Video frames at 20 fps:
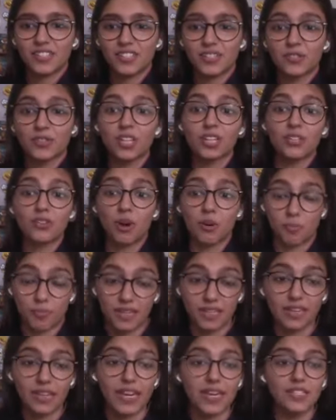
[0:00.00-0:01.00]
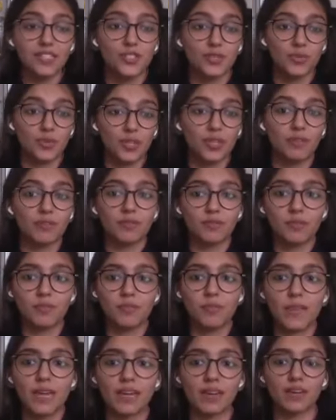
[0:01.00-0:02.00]
Sugar topping, yes, you can
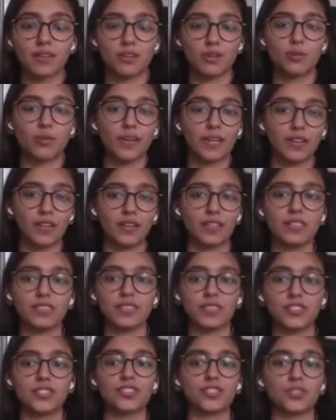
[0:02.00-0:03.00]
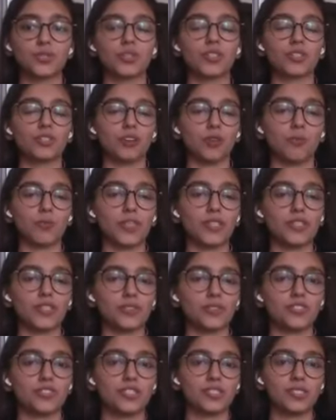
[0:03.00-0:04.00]
make a quick instant sugar topping.
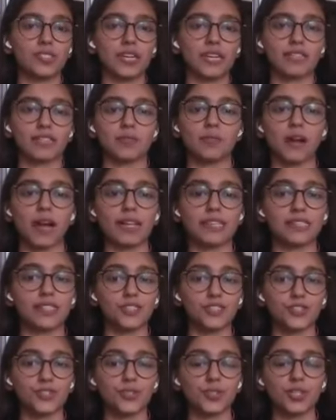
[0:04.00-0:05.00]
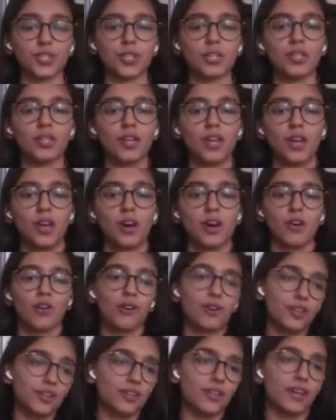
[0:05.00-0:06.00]
So you just take some icing sugar
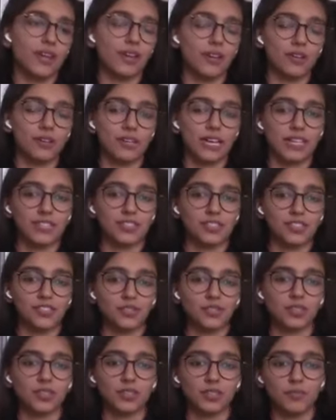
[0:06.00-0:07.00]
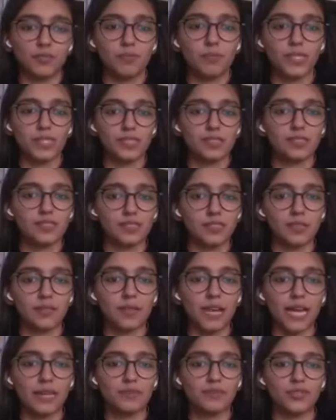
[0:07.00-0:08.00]
or your regular cashew sugar, mix in
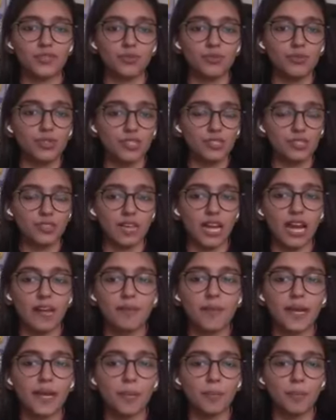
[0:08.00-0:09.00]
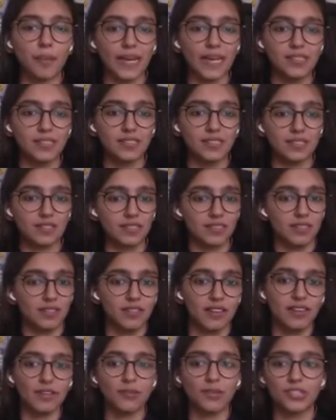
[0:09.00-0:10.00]
some lime juice and make a paste,
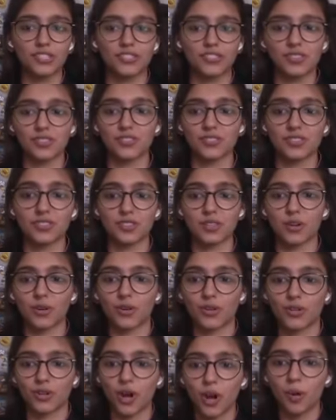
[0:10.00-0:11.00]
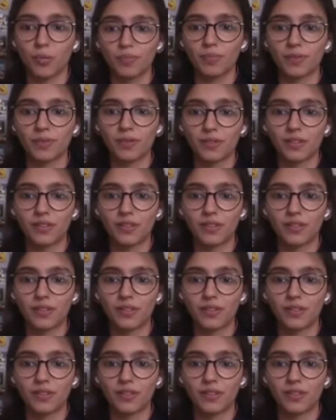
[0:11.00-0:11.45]
and you can just drizzle on top.